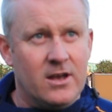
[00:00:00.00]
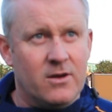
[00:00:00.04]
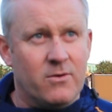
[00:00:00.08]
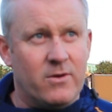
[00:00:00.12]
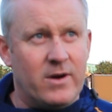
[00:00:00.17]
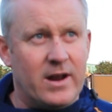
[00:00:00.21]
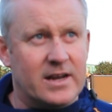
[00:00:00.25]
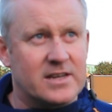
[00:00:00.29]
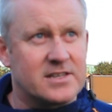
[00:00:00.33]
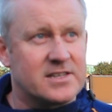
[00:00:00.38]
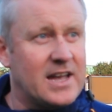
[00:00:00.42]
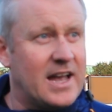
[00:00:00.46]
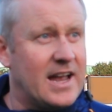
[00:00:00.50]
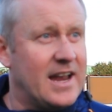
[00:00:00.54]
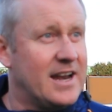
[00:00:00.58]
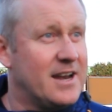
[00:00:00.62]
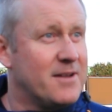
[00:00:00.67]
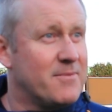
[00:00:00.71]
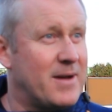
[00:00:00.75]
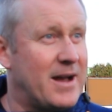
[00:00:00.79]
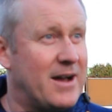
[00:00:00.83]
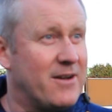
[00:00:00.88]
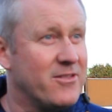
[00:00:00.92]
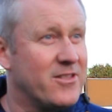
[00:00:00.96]
we're
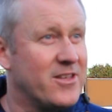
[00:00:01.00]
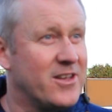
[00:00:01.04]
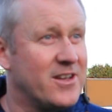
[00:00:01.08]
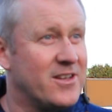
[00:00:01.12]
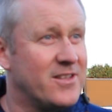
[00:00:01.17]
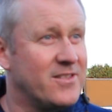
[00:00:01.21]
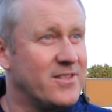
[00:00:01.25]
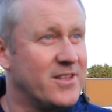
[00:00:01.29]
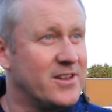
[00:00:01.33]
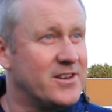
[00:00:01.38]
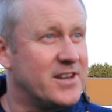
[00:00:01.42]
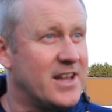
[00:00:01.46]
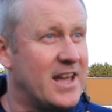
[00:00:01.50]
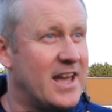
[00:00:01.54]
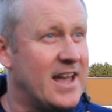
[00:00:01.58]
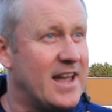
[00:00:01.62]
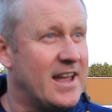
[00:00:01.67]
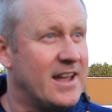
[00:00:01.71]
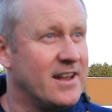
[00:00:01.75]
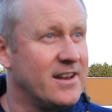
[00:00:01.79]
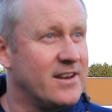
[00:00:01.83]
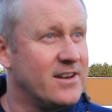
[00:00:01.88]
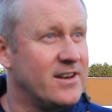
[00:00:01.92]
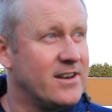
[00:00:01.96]
excited about the
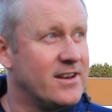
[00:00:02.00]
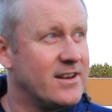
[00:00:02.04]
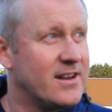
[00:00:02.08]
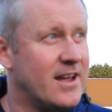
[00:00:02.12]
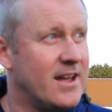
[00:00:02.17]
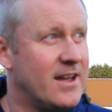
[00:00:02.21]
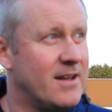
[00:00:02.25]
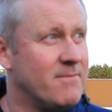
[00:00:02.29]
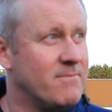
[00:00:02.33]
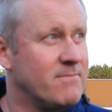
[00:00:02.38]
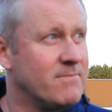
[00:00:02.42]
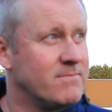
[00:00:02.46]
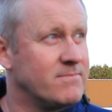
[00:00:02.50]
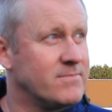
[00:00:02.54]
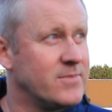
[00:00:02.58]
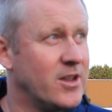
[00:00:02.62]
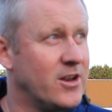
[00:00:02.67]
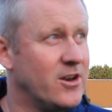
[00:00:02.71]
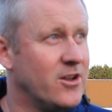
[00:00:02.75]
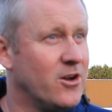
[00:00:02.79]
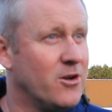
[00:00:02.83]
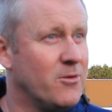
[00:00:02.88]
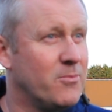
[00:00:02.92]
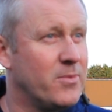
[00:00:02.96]
day, and
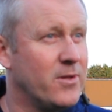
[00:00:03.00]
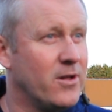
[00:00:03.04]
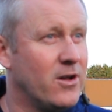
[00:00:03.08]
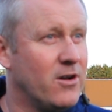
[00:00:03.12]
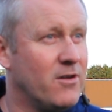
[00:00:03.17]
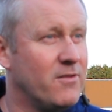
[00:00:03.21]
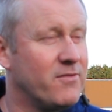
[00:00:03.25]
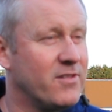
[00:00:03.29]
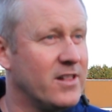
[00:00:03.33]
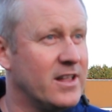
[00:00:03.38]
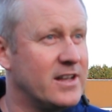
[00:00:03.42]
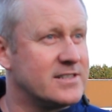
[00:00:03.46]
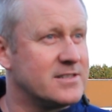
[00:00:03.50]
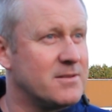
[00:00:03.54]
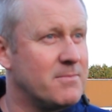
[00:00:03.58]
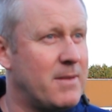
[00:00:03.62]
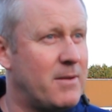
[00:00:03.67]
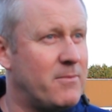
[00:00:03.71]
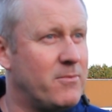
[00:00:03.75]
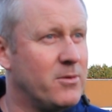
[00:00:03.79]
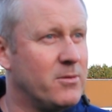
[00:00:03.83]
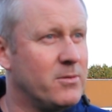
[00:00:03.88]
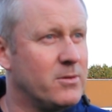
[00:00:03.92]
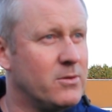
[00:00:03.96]
hopefully it's a
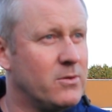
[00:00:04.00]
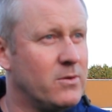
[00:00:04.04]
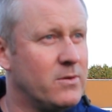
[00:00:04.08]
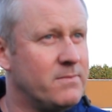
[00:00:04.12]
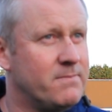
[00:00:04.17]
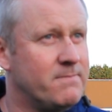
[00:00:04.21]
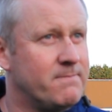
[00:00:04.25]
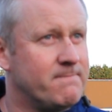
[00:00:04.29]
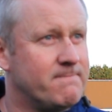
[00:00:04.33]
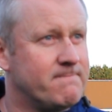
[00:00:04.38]
memorable one.